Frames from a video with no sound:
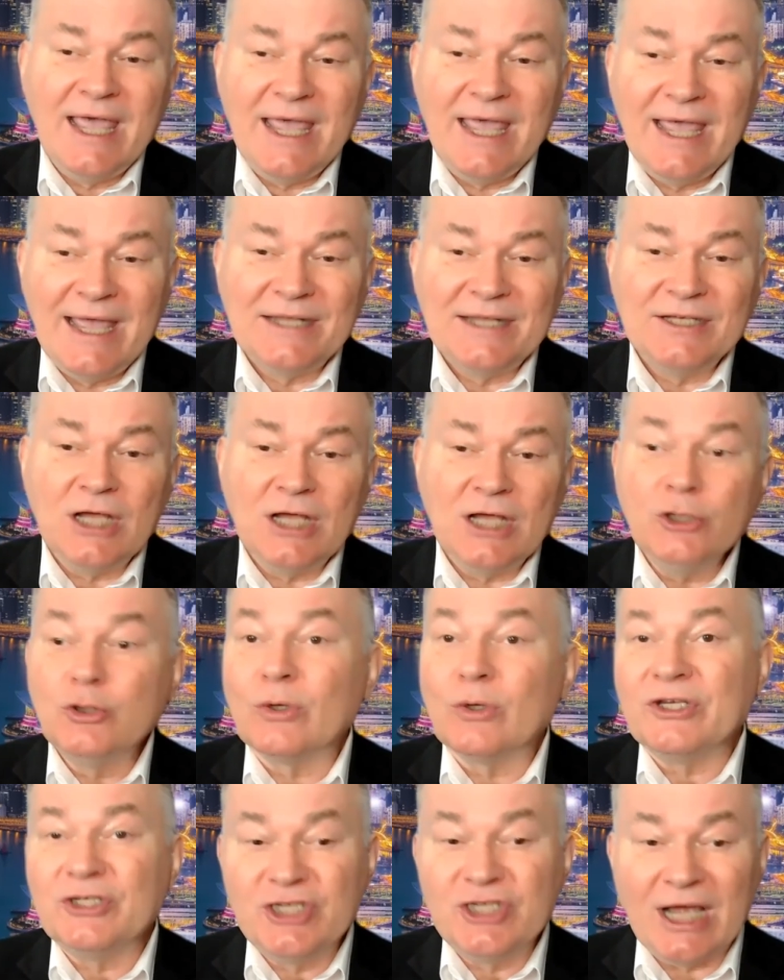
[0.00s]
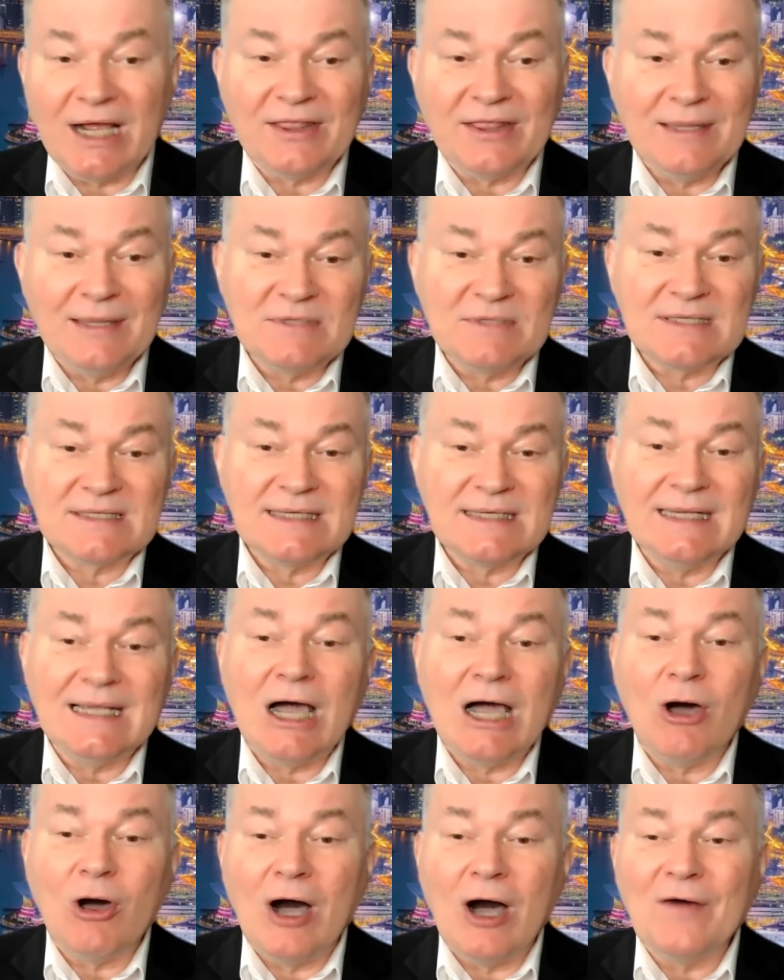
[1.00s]
and you can check them to see
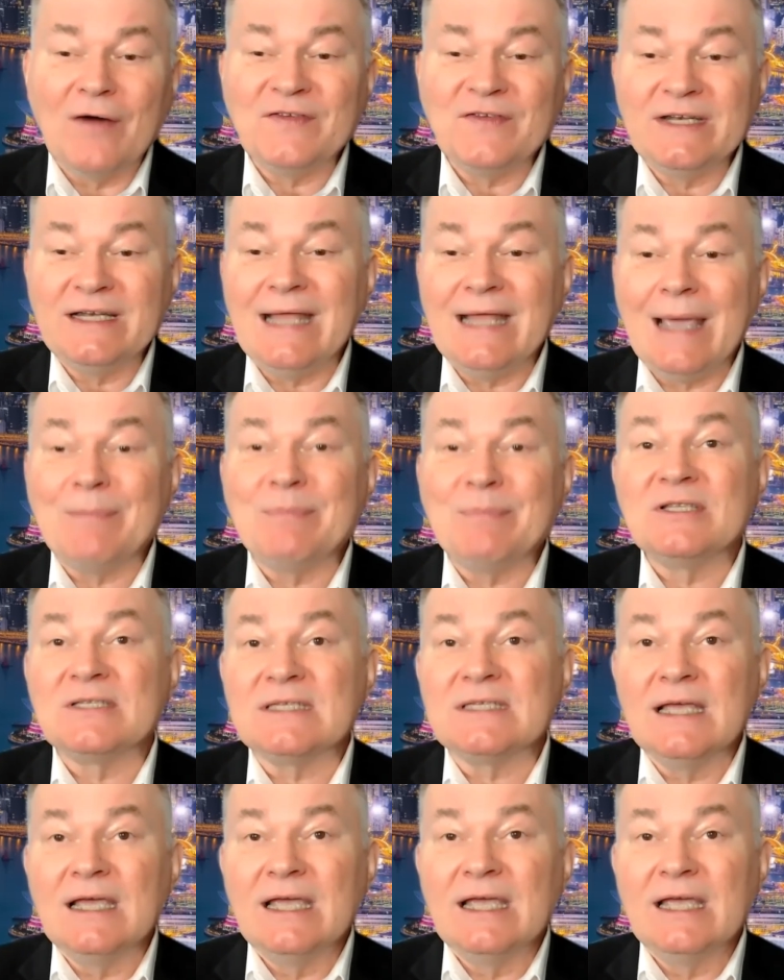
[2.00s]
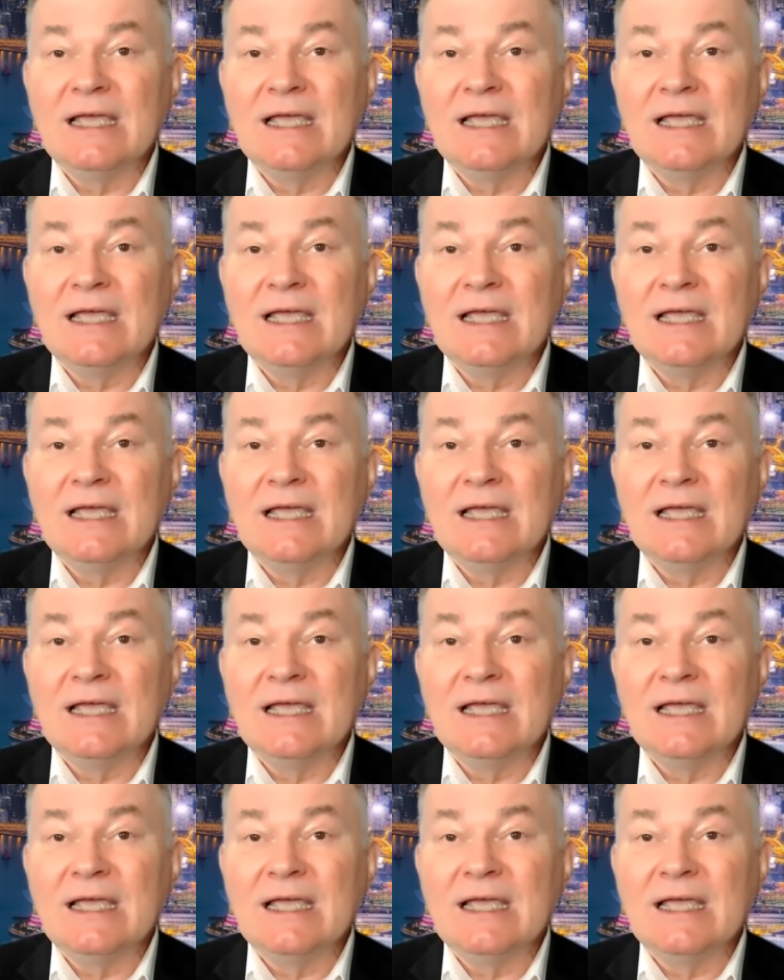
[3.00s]
how often it happens